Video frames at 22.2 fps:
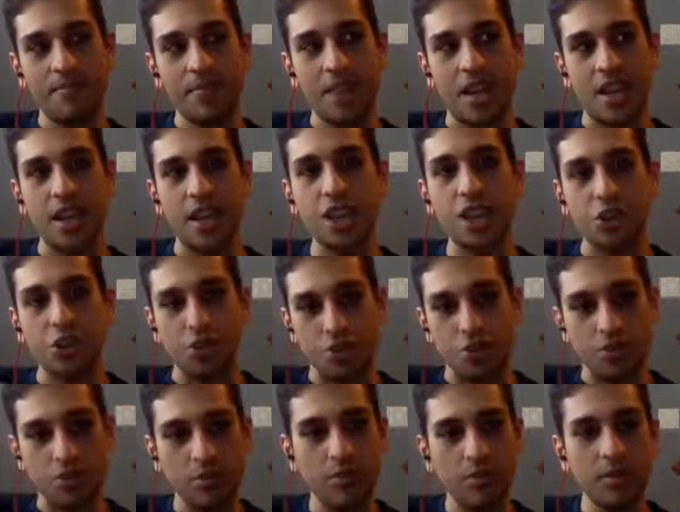an
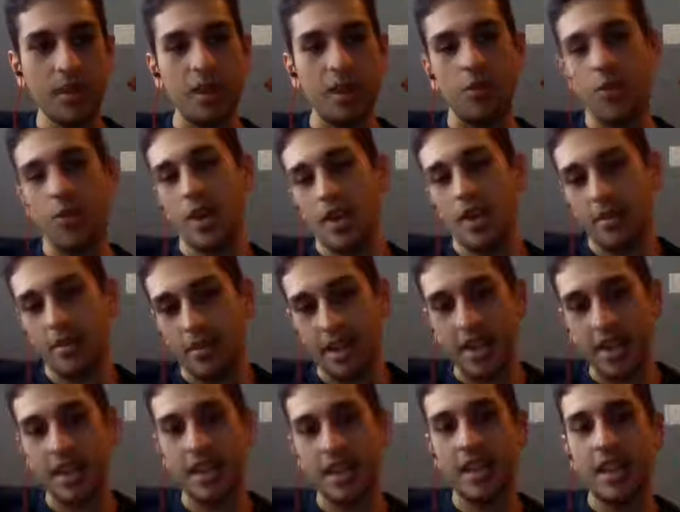issue in a way,
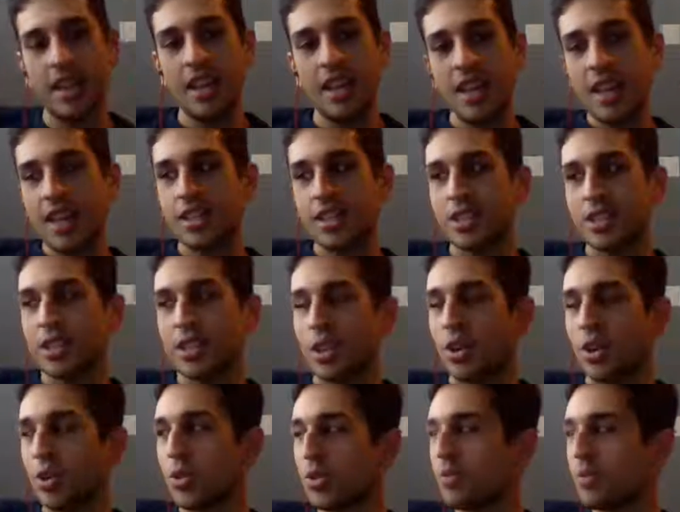right?
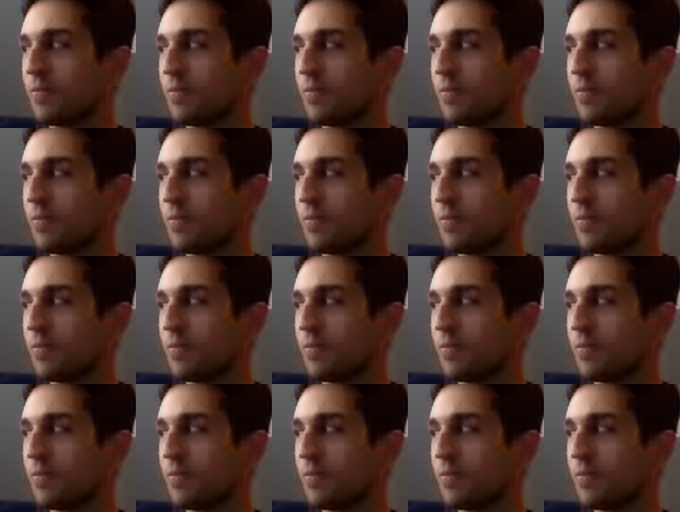So